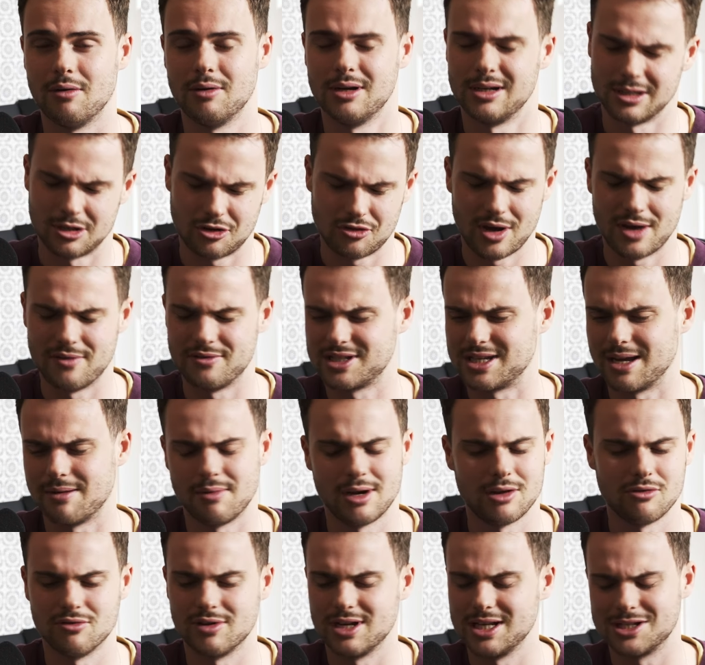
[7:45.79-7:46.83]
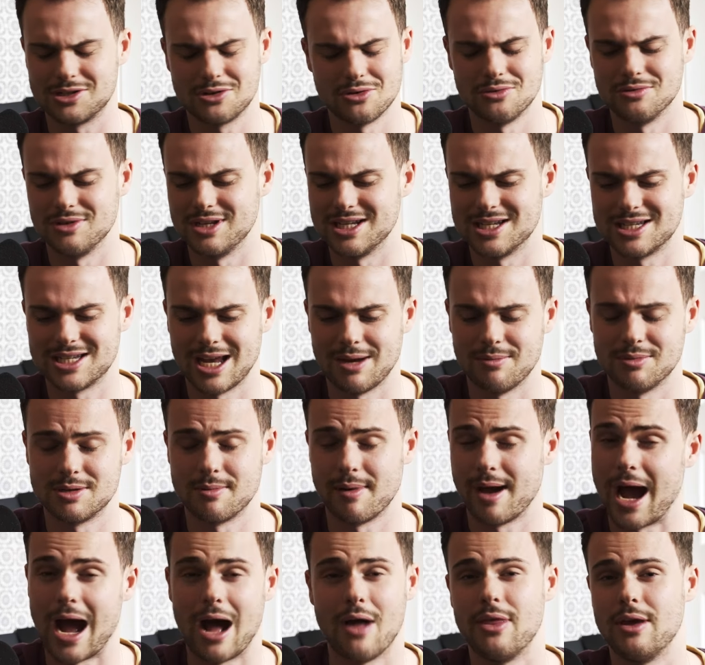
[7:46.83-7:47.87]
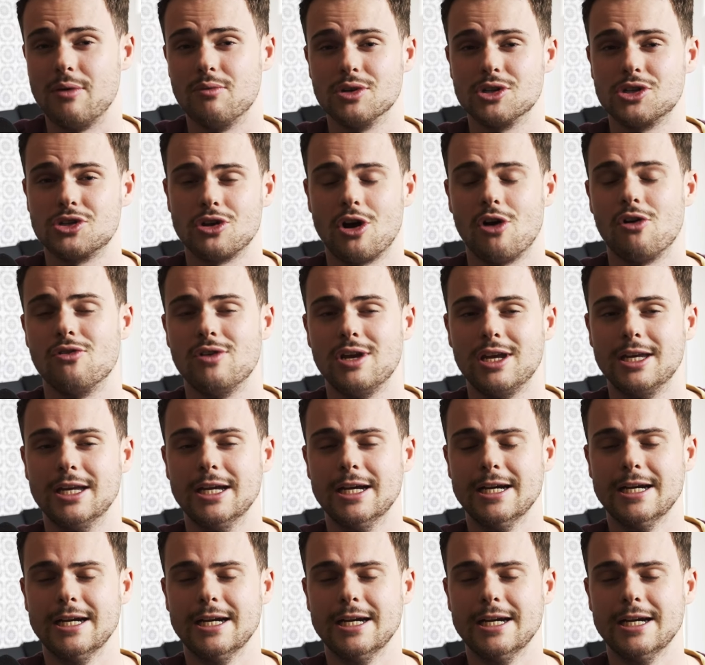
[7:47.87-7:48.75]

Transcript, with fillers: and Creative Assembly released all these statements about how they were sorry